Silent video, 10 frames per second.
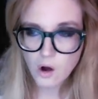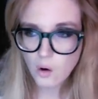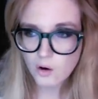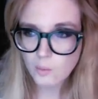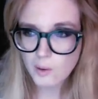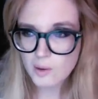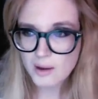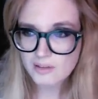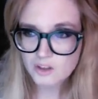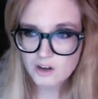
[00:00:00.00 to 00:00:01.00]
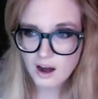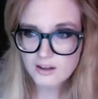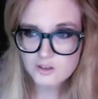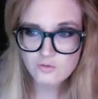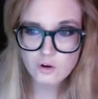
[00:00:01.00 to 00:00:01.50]
Or what about the
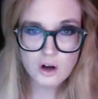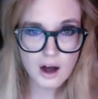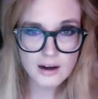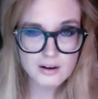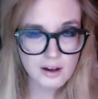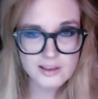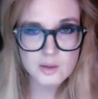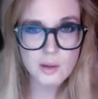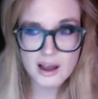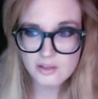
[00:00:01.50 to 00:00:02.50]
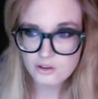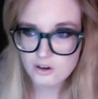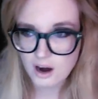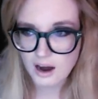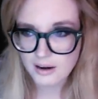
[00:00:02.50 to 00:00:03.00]
gods of Wakanda, like the Panther
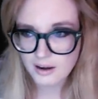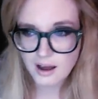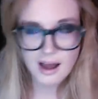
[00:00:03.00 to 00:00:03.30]
God?